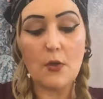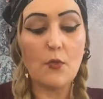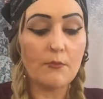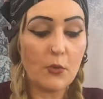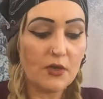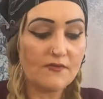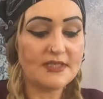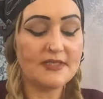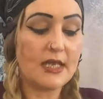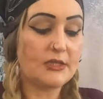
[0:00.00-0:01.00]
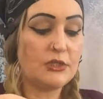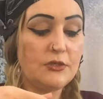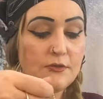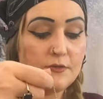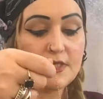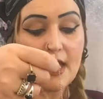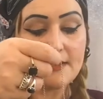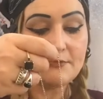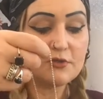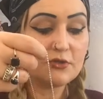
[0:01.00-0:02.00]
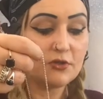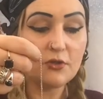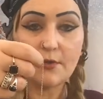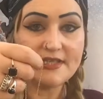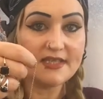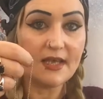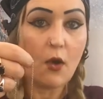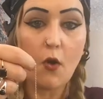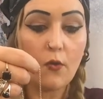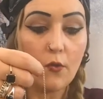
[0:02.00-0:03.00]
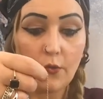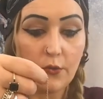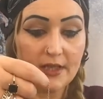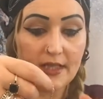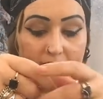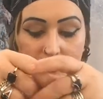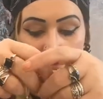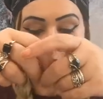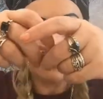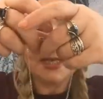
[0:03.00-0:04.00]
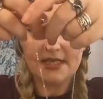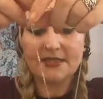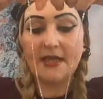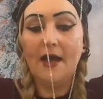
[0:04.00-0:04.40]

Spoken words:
I want more of his statues. I'm just gonna go into that whole collection stage.